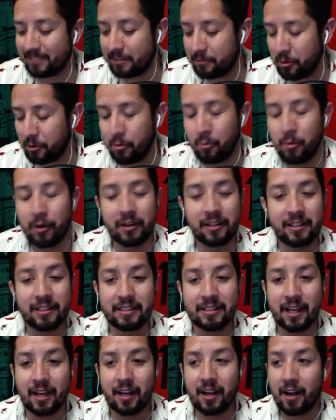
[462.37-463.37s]
where did
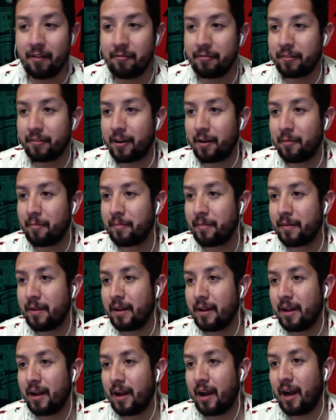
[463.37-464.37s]
this guy come from?
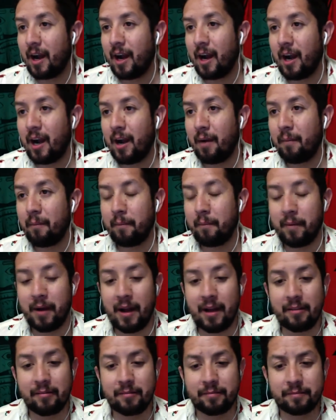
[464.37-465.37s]

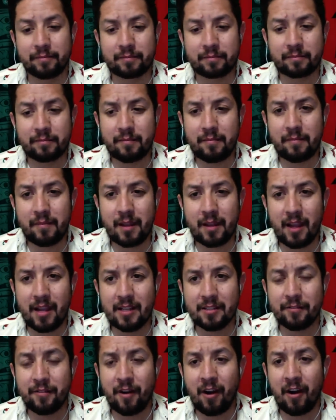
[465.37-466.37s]
But
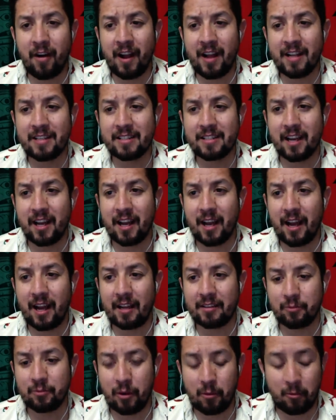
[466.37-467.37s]
as far
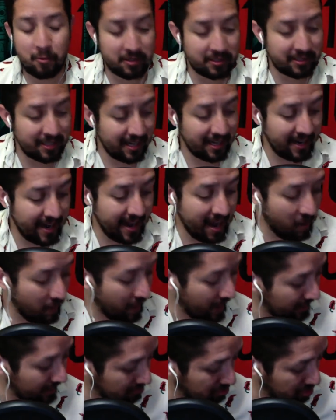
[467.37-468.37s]
as what we're seeing
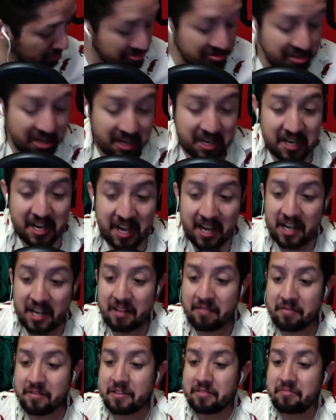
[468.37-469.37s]
now, I don't see any
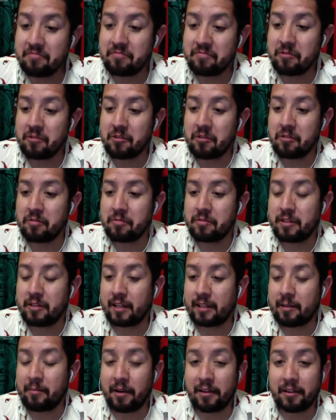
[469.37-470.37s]
negatives for
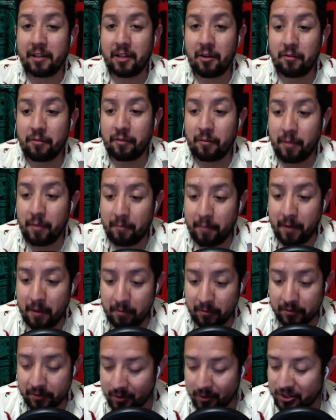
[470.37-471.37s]
Tata Martino from the
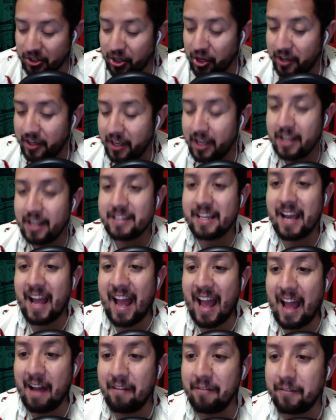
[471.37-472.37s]
people. So it's good to
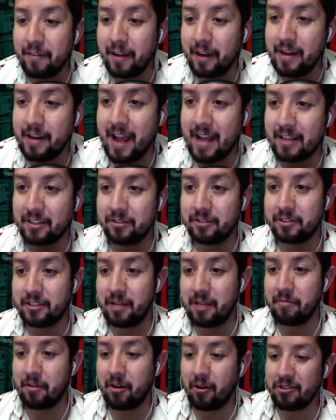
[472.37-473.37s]
have a national
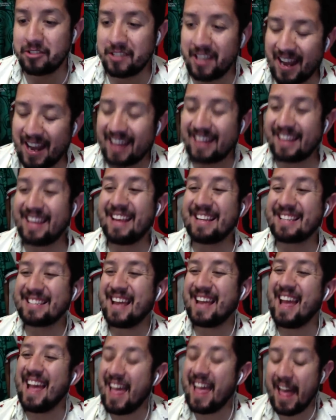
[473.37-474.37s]
team coach that I guess
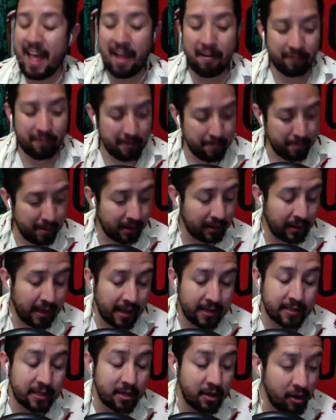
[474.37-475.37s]
everybody
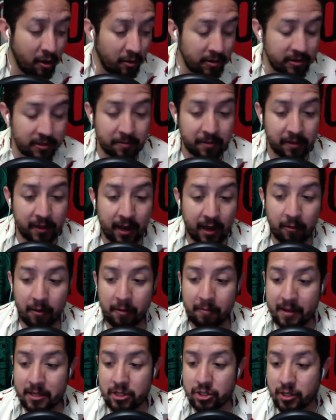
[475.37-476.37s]
likes. And what's something that I want
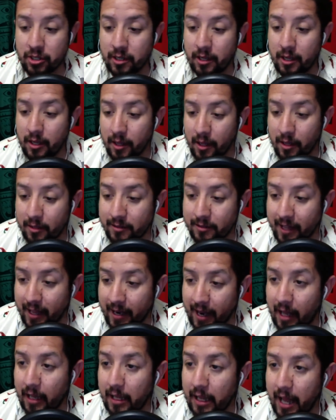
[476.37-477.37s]
to mention is
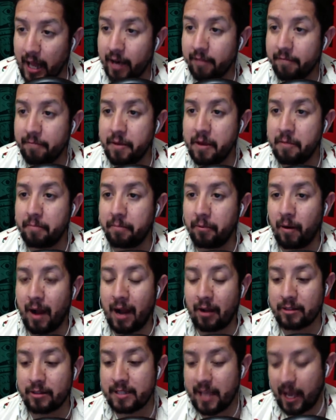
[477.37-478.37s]
that a lot of people
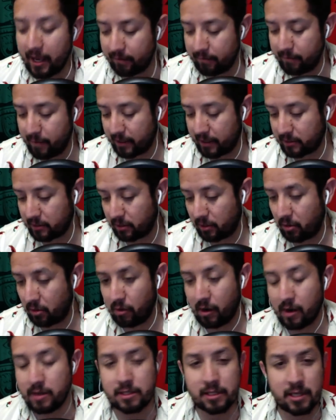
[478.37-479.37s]
outside of
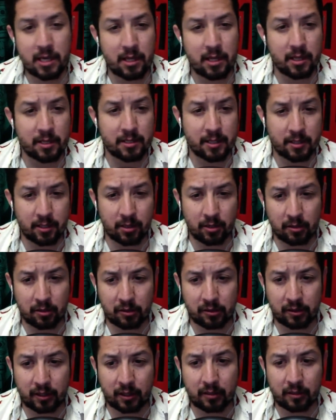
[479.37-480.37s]
Mexico are seeing this as a
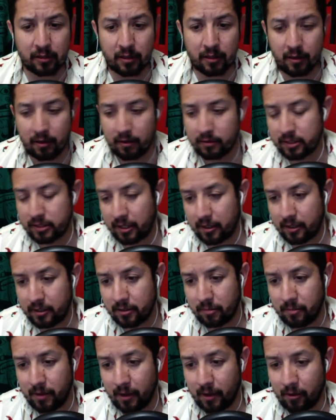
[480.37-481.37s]
good thing. Talking to
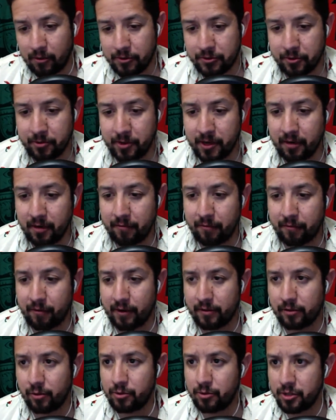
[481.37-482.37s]
some of my Costa Rican
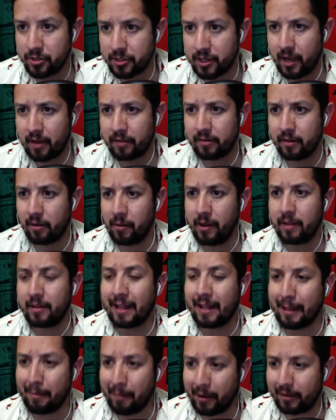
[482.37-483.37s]
friends who just kind of saw, wait,
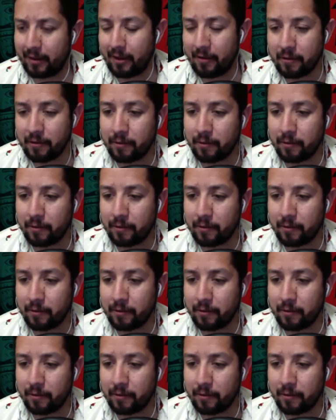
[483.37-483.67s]
Tata Martino's